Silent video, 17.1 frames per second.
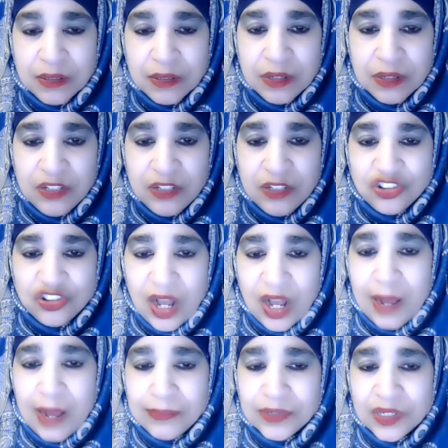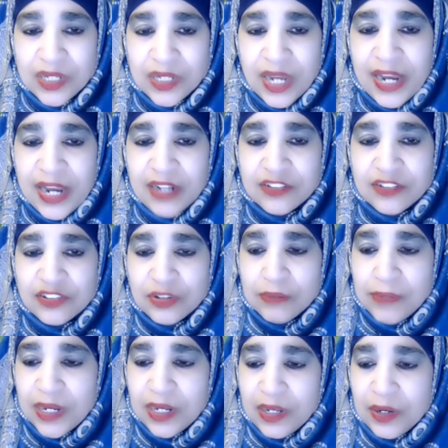Good job. Good answer,
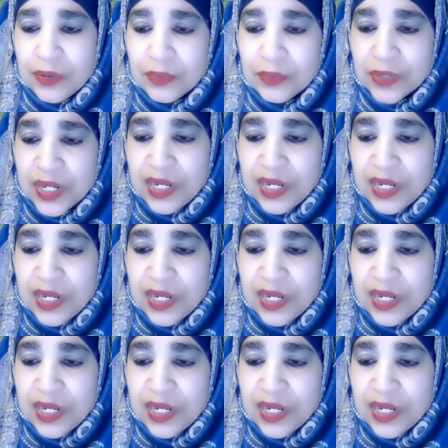Maylioun.